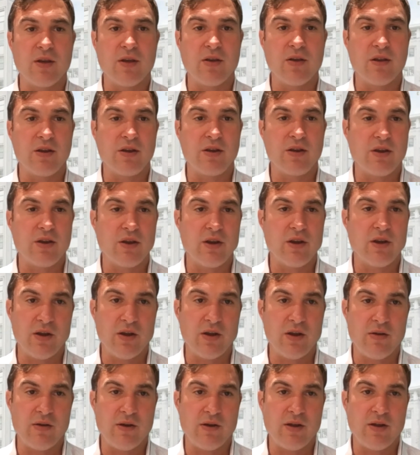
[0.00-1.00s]
in
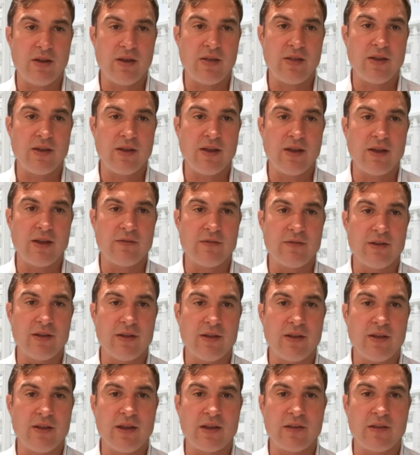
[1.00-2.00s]

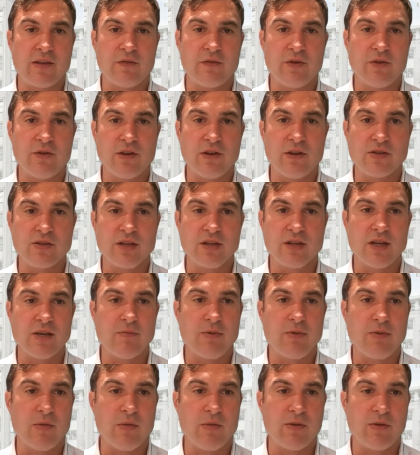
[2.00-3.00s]
the next few years to
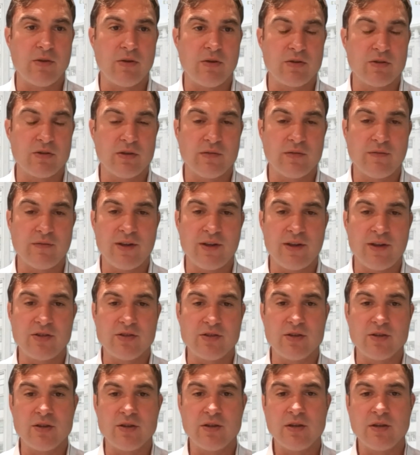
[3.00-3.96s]
keep up with cost inflation.